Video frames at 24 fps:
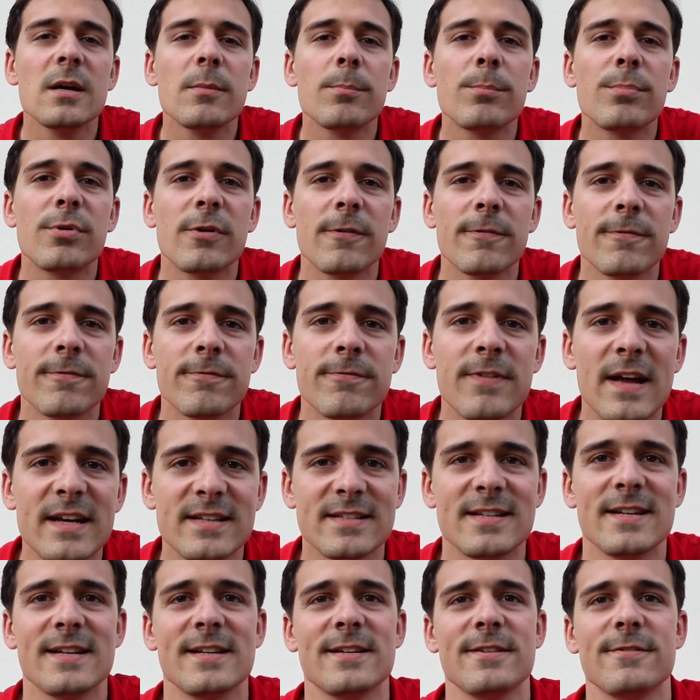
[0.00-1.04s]

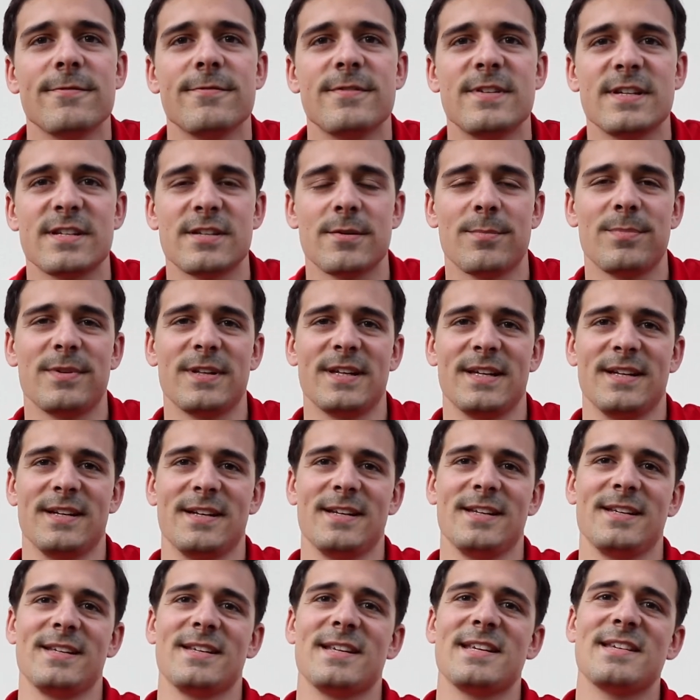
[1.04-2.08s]
Preventative discipline
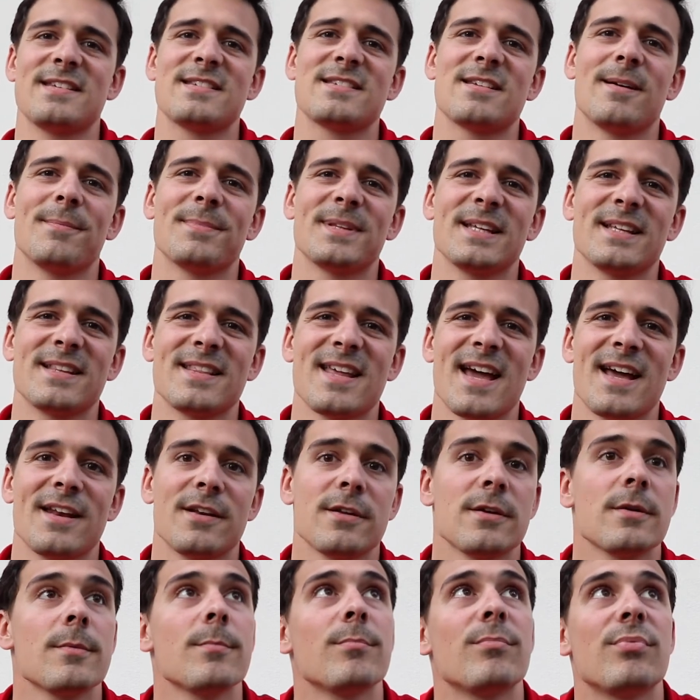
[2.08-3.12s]
is something that
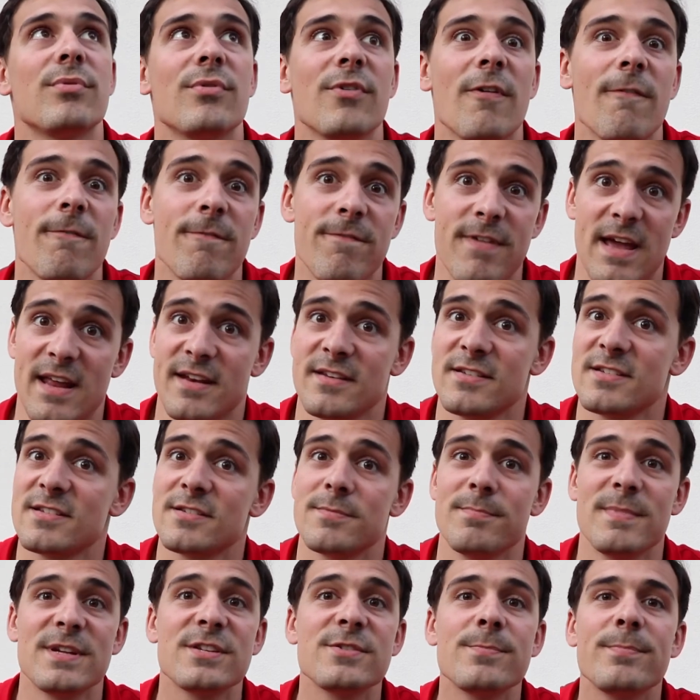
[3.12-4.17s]

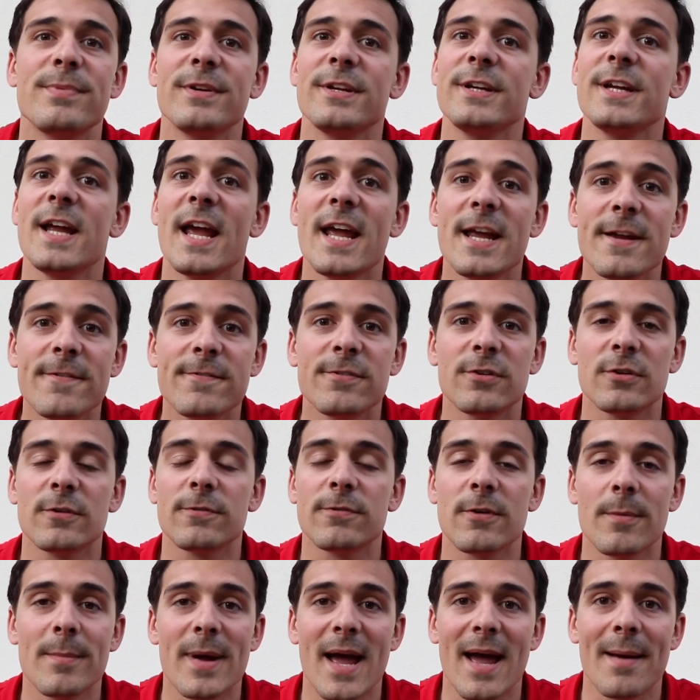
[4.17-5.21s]
prevents misbehavior
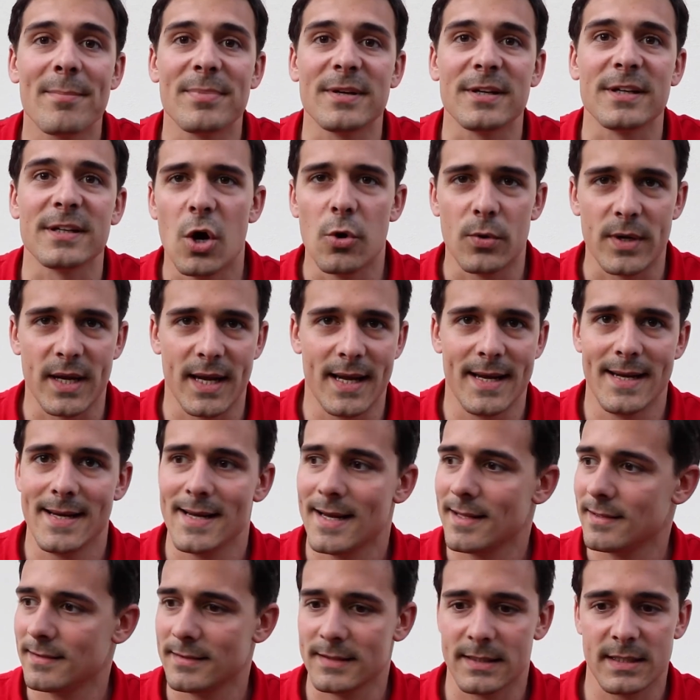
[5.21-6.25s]
from happening. Okay,
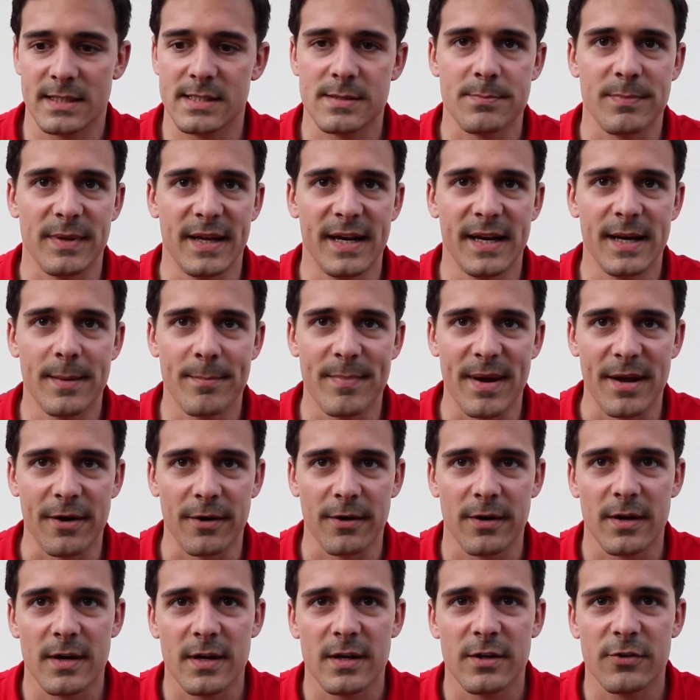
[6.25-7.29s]
I'll explain it better.
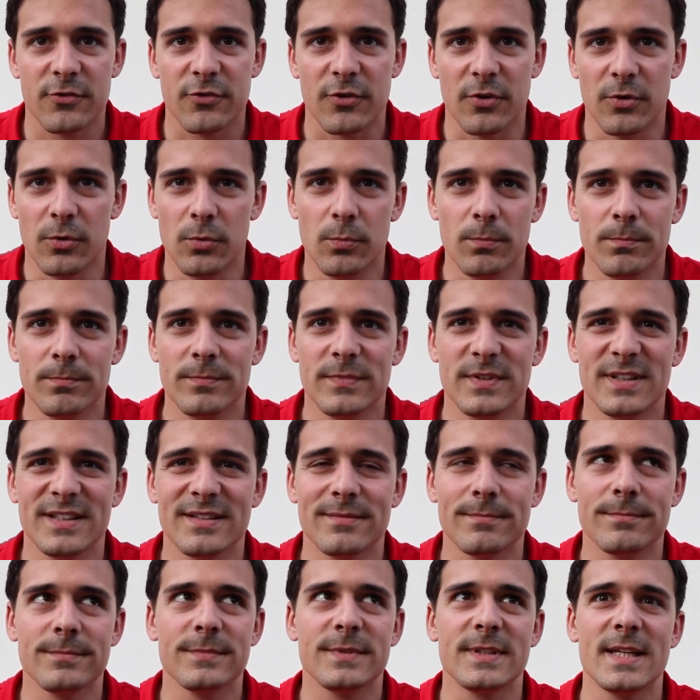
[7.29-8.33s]
So,
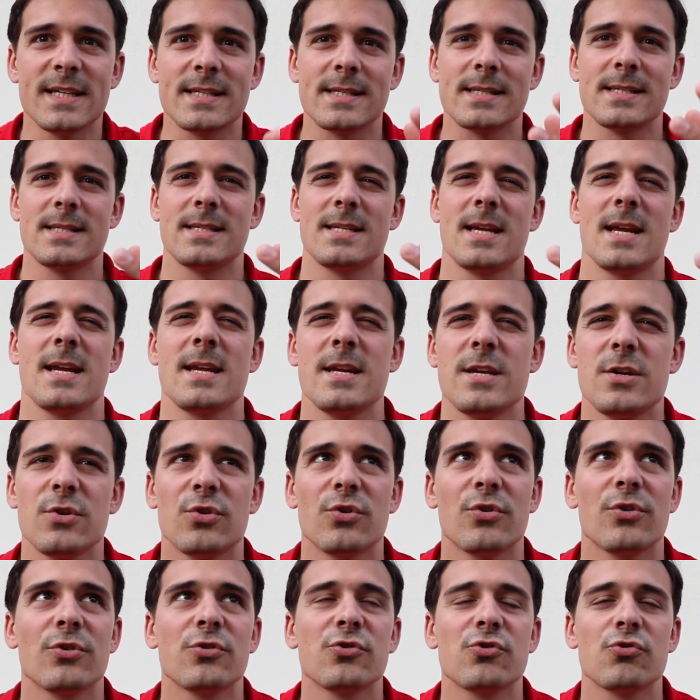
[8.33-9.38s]
let's say
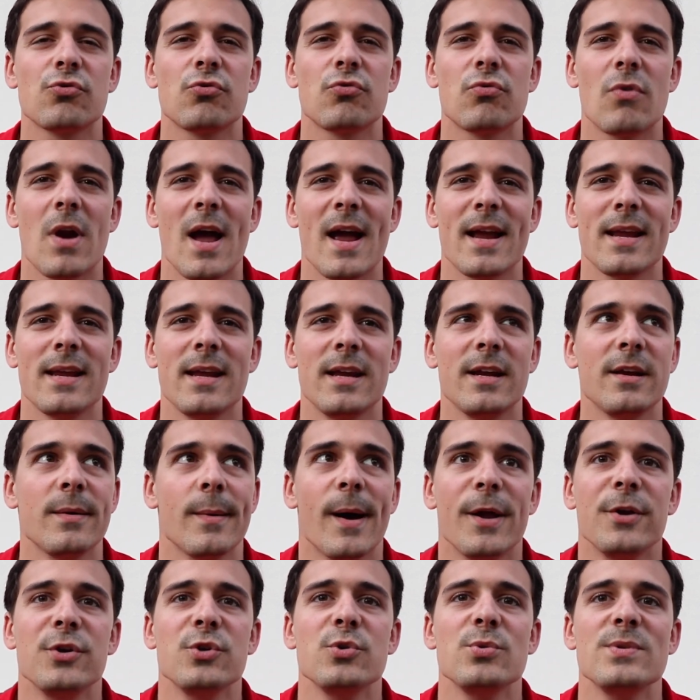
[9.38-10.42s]
you're trying
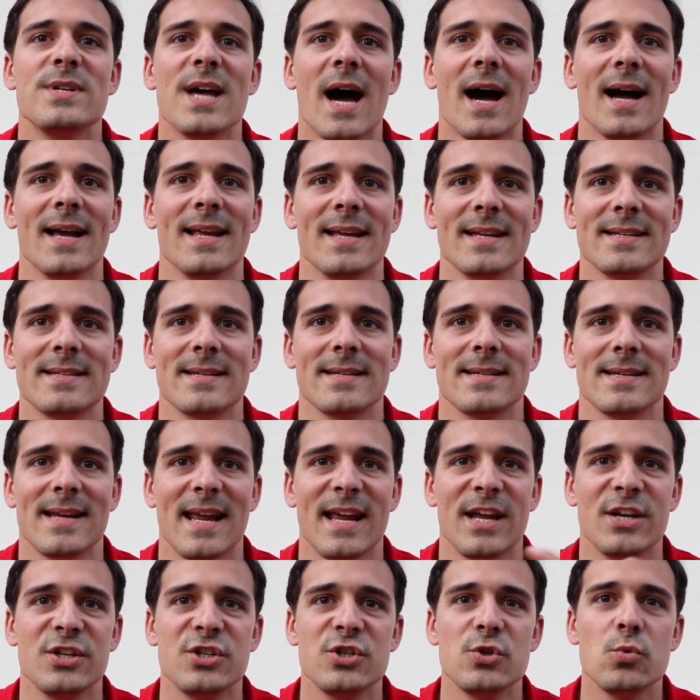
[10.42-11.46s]
a new diet
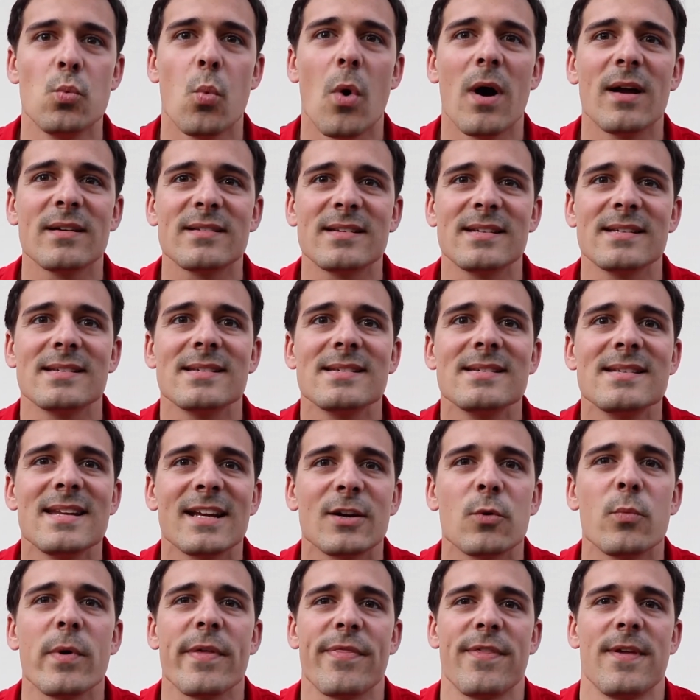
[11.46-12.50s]
and you want to
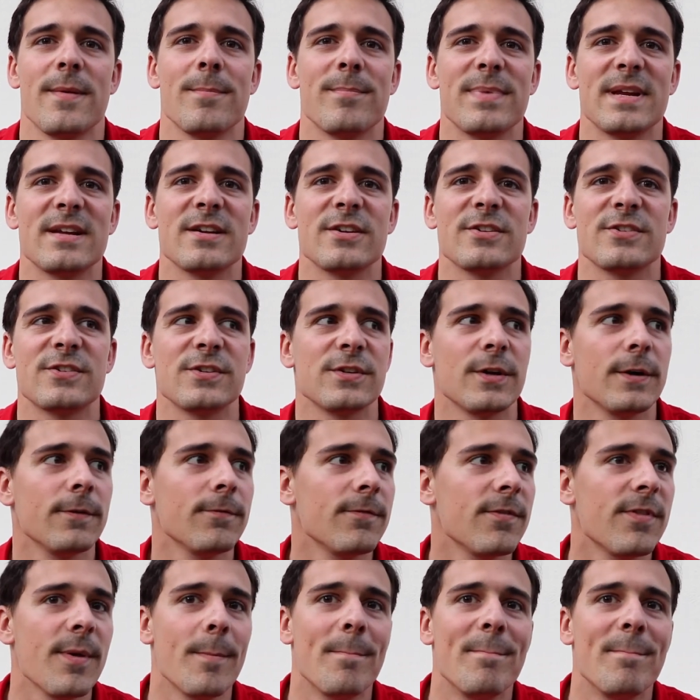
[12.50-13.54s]
stick with it because of the